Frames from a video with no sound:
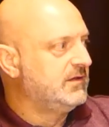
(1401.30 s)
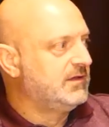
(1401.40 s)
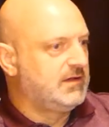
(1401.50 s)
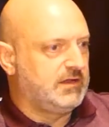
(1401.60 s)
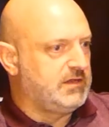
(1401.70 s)

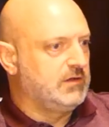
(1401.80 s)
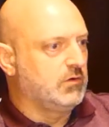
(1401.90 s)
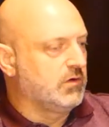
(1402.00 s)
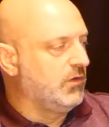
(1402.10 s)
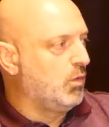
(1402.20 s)
And then you
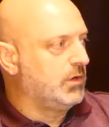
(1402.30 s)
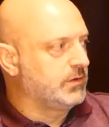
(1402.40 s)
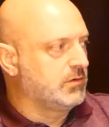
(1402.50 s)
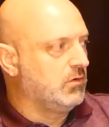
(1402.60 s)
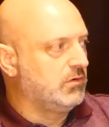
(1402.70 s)
look at the
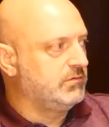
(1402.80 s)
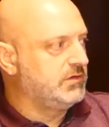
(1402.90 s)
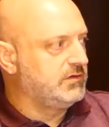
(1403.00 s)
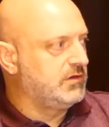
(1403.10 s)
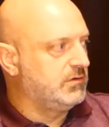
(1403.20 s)
1 score
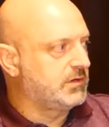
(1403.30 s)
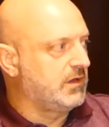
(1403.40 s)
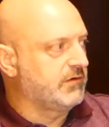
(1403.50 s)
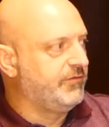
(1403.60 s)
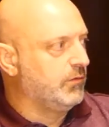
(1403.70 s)
and it's
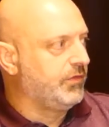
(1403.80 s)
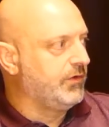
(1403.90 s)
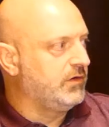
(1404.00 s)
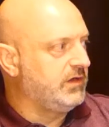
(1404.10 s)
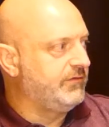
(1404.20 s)
like
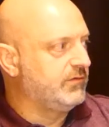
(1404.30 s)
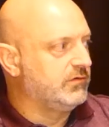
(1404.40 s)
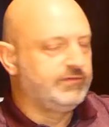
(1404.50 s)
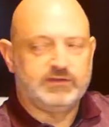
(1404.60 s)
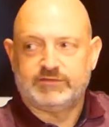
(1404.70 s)
430,
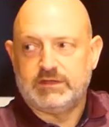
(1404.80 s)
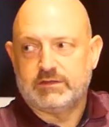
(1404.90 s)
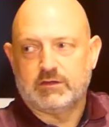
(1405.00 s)
450.